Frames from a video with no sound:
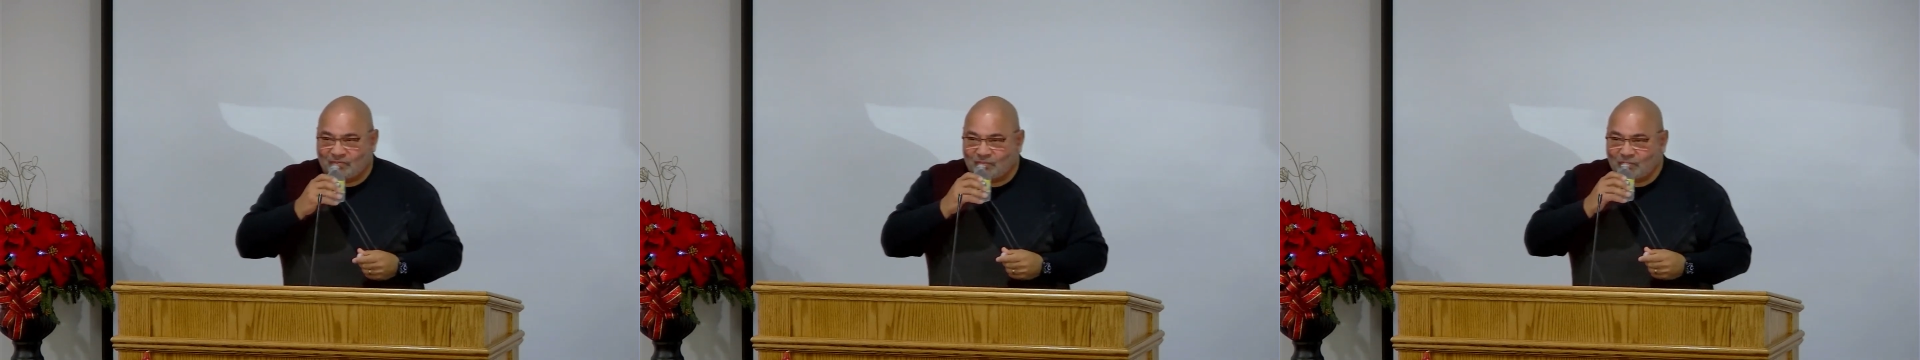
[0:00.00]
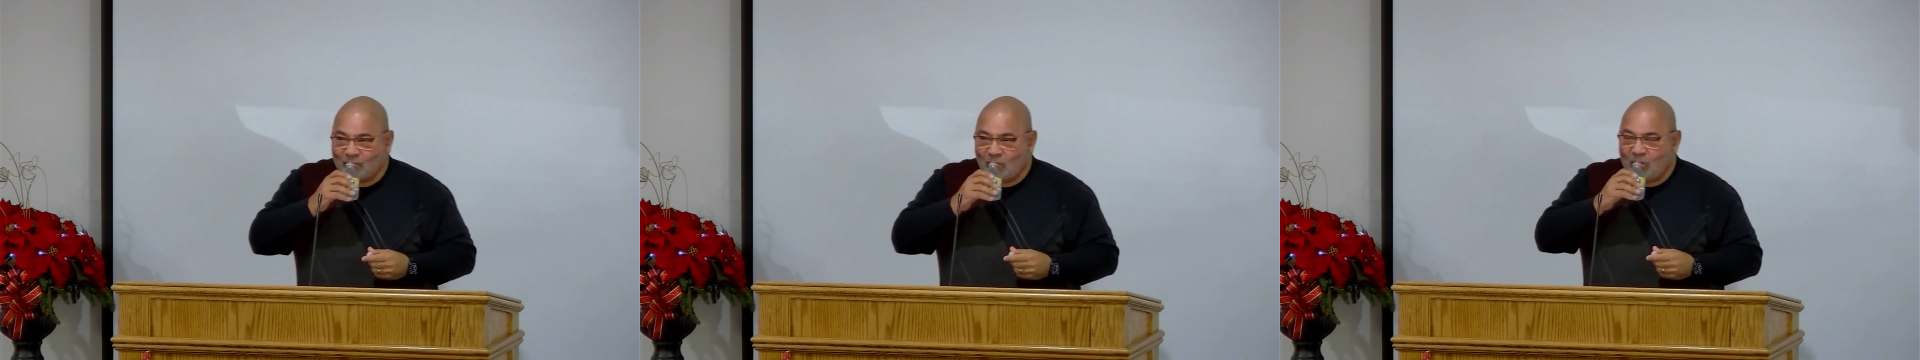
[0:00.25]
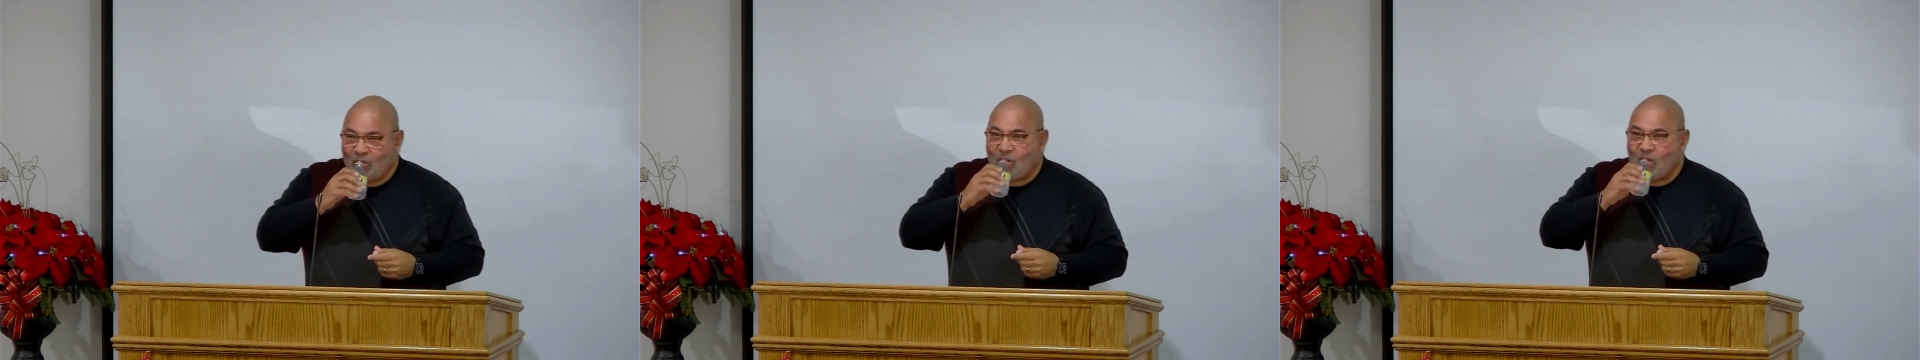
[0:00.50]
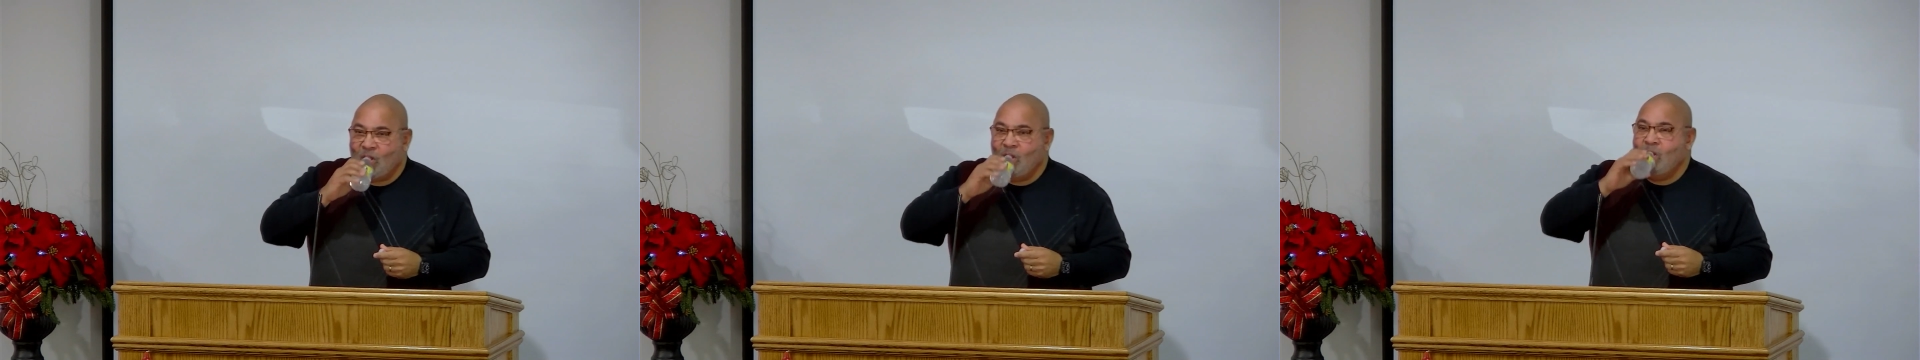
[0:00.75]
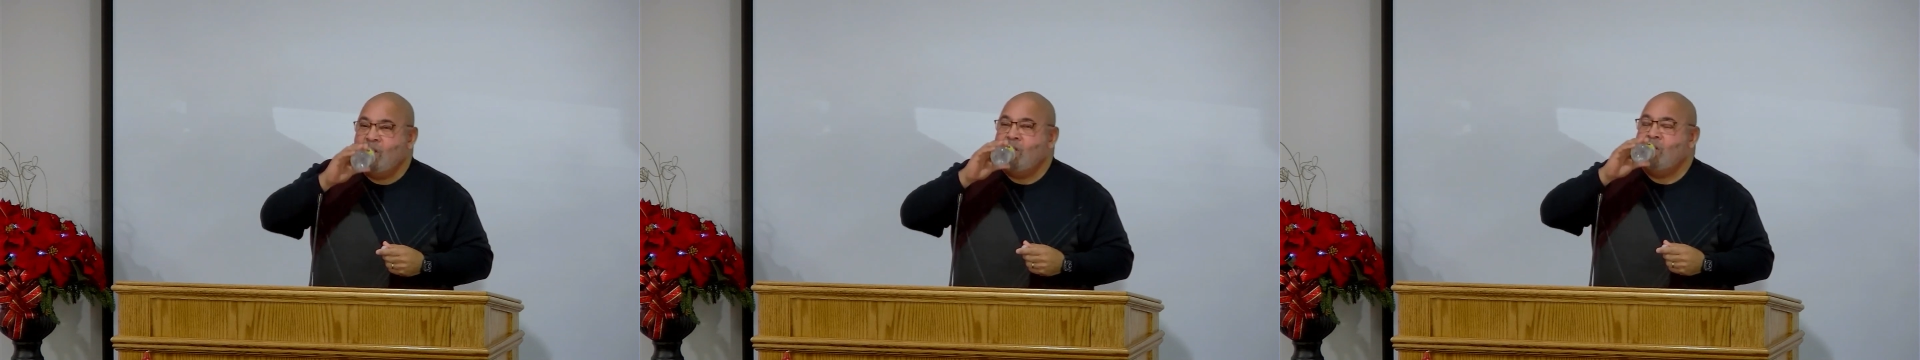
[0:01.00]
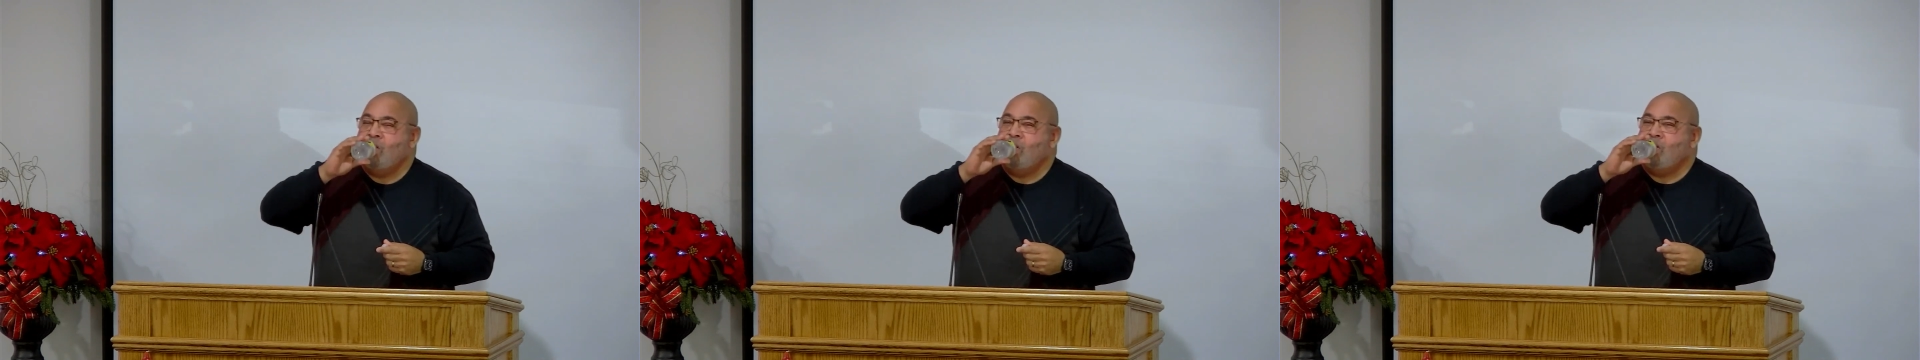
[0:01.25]

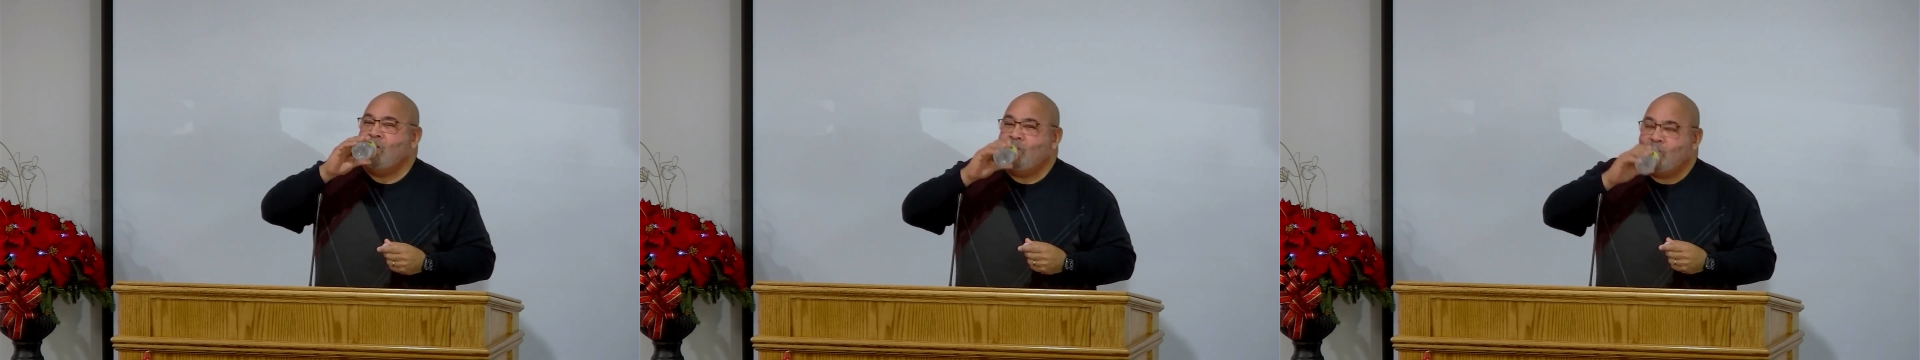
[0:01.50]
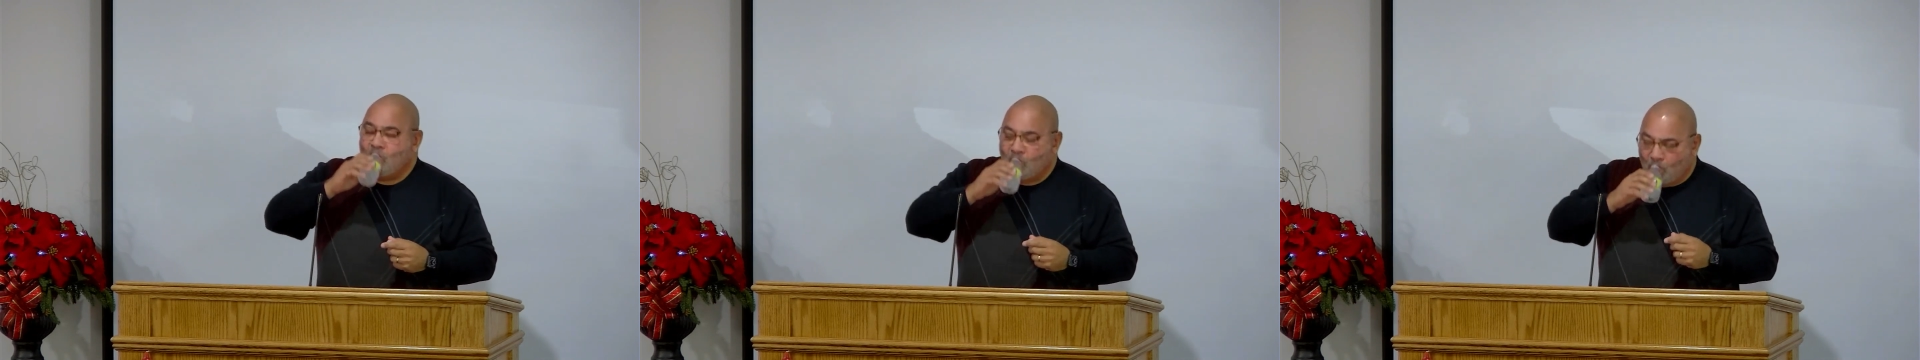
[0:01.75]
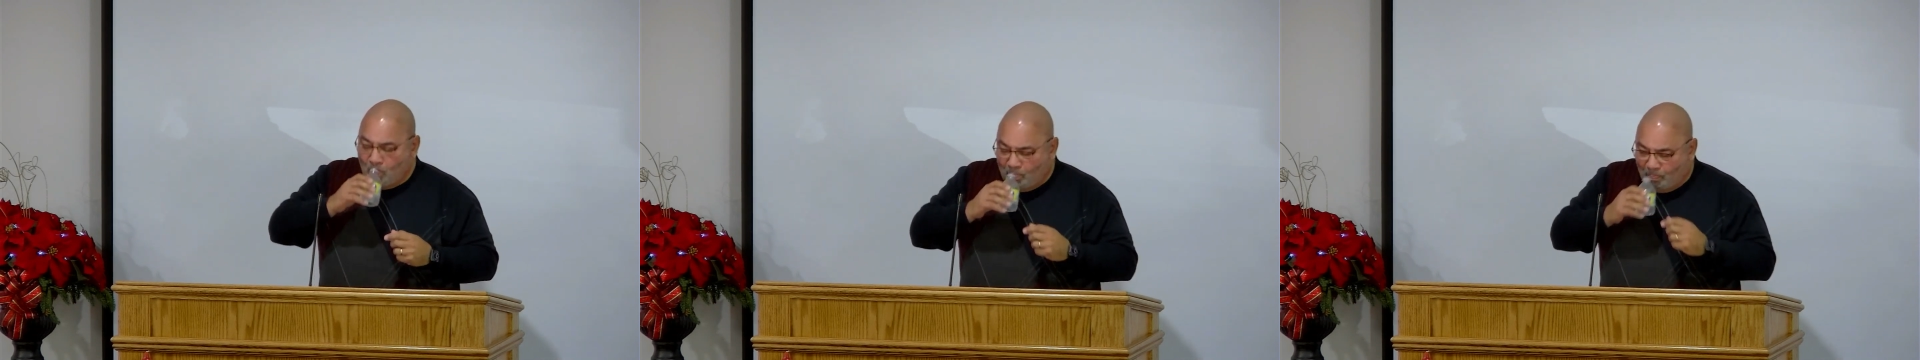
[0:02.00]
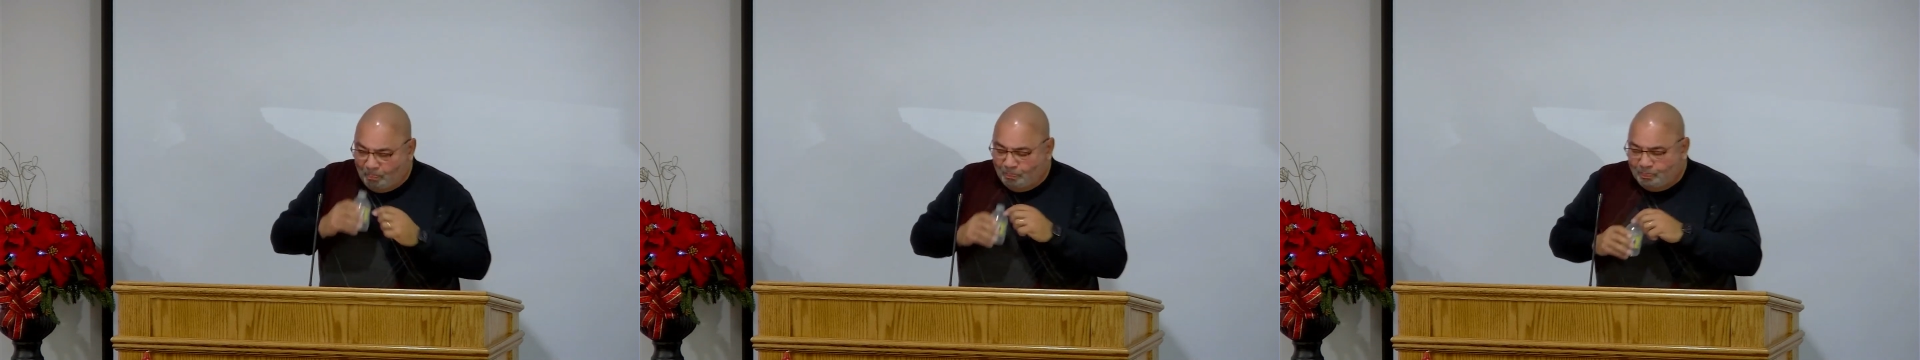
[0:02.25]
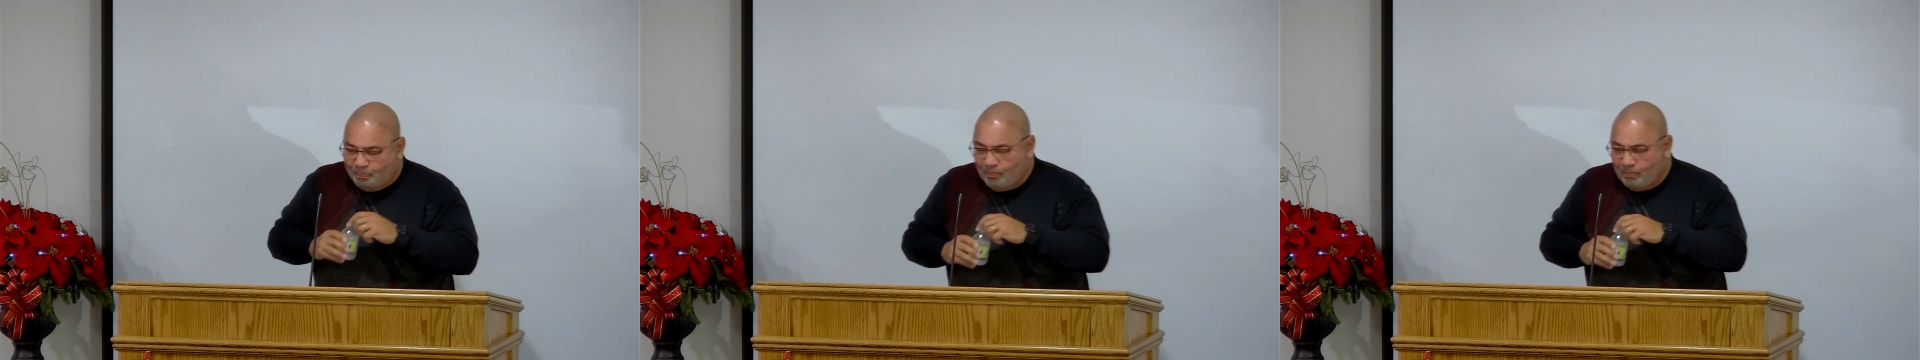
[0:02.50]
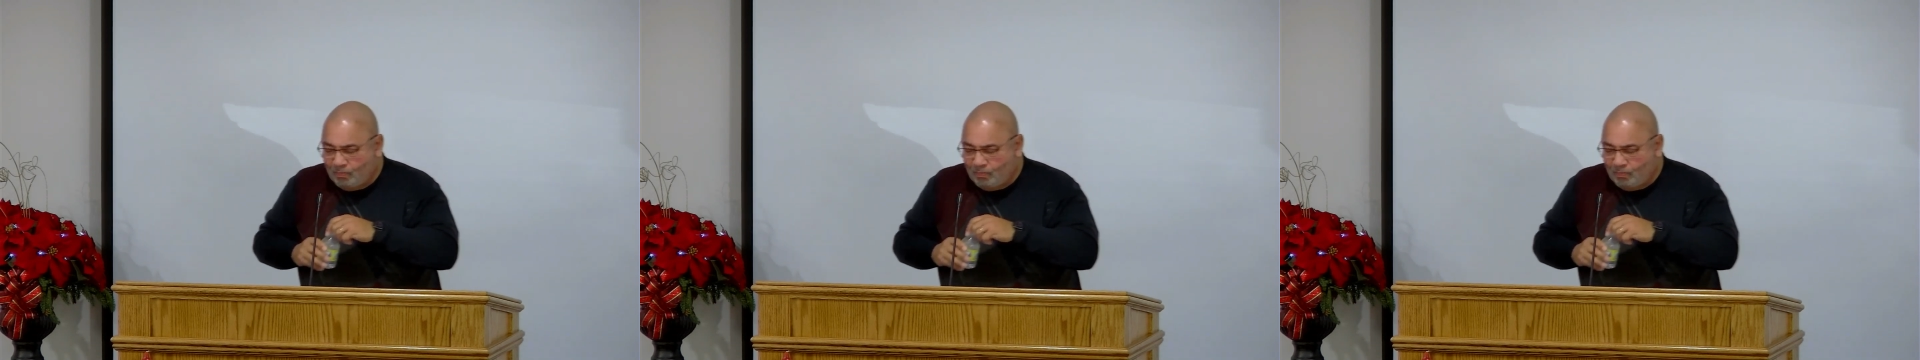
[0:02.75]
Nobody speaks.